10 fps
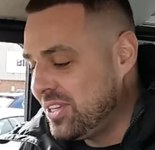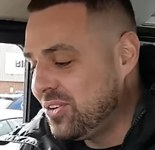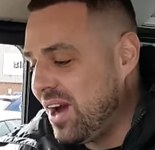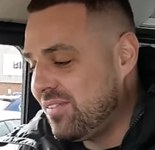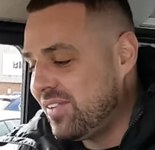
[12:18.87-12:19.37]
do
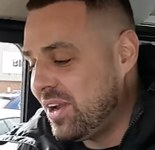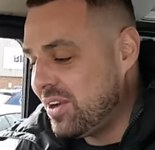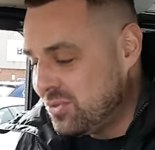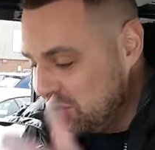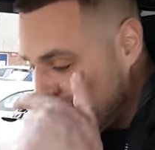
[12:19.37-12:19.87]
not have a
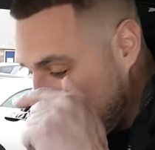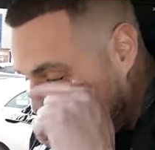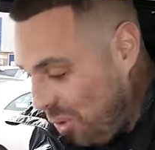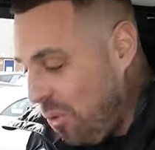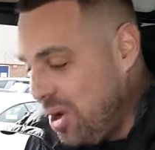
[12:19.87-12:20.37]
valuation. We're talking
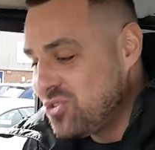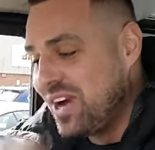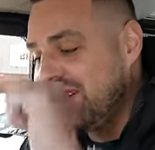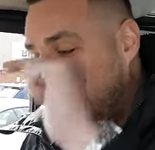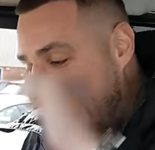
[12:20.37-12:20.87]
about
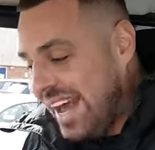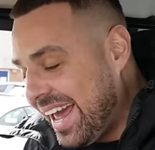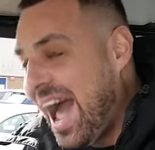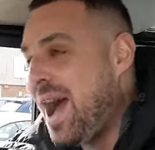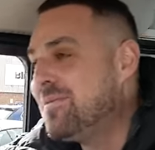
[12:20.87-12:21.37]
Autotrader
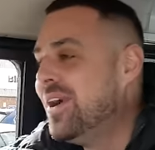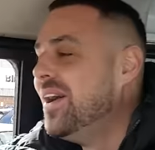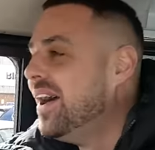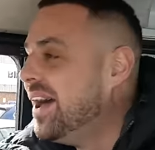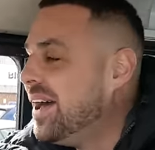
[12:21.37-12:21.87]
and CAP,
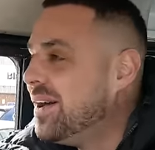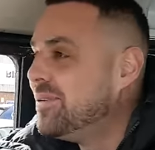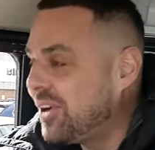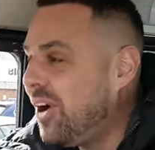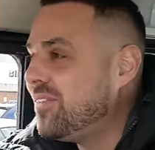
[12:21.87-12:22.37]

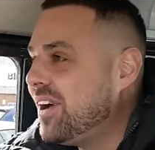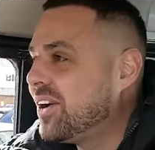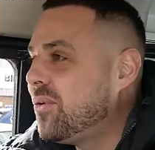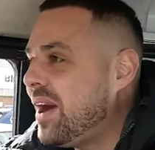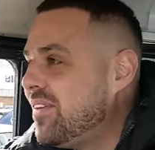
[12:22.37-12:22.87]
but Car
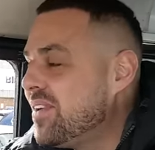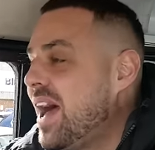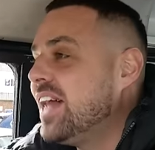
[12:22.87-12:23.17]
Vertical have.